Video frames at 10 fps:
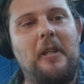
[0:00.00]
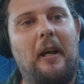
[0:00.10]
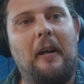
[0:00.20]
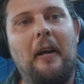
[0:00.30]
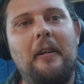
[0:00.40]

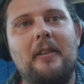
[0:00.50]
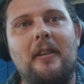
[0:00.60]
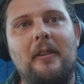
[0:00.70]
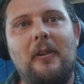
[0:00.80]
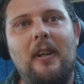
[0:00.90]
I don't know, just
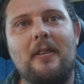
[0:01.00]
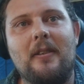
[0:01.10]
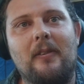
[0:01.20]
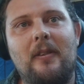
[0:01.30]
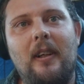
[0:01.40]
enjoy
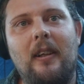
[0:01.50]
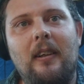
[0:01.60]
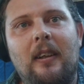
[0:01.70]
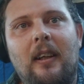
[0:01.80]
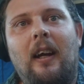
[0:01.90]
ourselves,
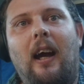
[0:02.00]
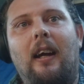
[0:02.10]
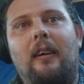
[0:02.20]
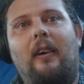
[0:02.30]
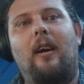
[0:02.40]
really.
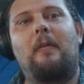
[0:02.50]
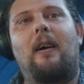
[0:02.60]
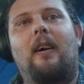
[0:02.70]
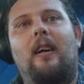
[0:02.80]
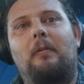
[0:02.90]
Hey, Graham,
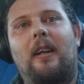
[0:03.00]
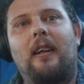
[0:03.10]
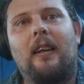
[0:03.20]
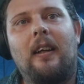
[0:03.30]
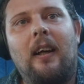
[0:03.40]
how are you,
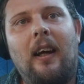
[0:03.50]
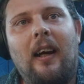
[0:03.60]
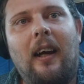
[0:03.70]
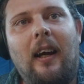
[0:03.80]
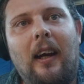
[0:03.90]
buddy?
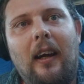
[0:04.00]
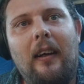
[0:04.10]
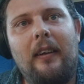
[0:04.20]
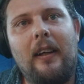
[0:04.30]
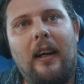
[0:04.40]

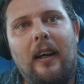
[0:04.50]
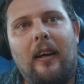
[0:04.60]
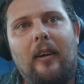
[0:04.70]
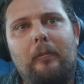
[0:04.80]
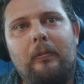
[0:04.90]
And,
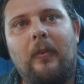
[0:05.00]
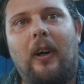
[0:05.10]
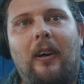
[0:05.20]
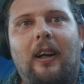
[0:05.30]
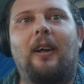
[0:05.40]

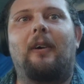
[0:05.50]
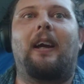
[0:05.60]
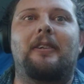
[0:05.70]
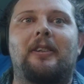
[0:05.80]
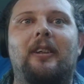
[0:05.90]
hello,
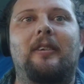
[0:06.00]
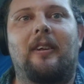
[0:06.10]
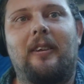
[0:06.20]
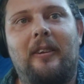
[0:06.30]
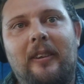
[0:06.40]
Andrew,
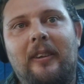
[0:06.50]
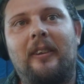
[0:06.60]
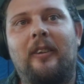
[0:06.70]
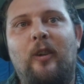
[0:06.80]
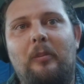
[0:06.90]
the
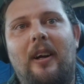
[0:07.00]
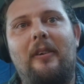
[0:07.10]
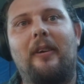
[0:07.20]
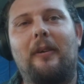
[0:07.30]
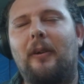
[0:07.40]

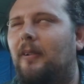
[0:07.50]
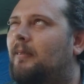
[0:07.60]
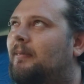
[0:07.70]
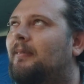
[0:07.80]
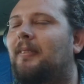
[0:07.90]

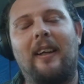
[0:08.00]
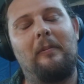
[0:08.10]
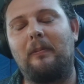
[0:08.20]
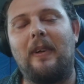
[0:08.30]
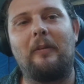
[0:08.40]
brother-in-law.
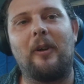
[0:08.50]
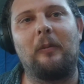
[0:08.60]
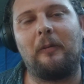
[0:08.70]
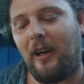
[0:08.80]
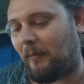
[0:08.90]
Yep, never
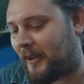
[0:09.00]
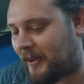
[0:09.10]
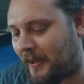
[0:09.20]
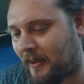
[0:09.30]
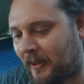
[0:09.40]
good with family
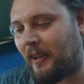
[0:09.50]
trees.